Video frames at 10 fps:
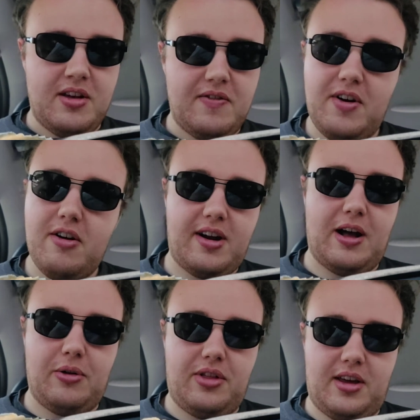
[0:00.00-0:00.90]
Very
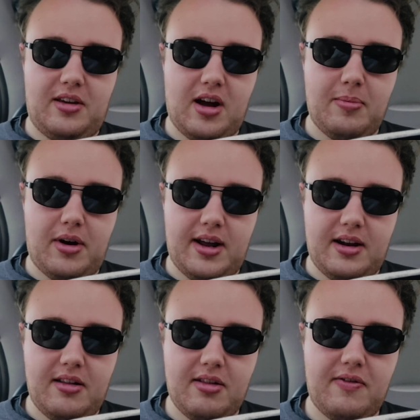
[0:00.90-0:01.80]
unhealthy, I might
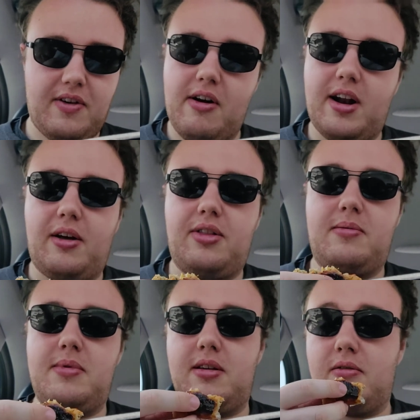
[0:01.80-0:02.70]
add. This is a very unhealthy
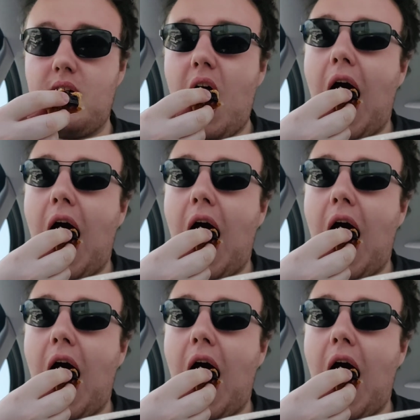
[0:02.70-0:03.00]
meal.